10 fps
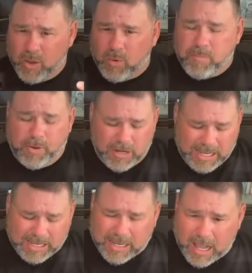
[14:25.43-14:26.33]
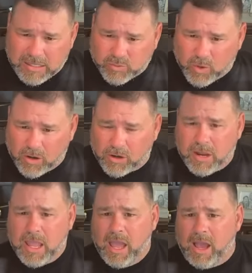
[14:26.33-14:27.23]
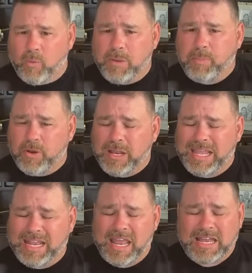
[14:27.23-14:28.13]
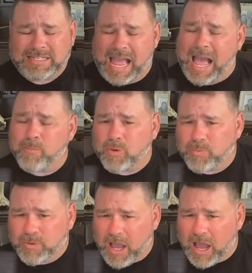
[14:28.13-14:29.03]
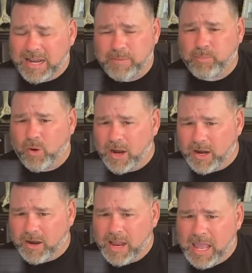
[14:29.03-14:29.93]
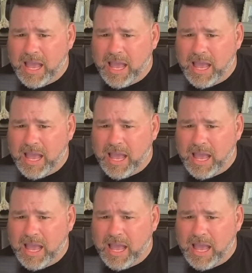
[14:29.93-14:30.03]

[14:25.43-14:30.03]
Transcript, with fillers: We put in God's Word. Uh, we put in time with God in prayer.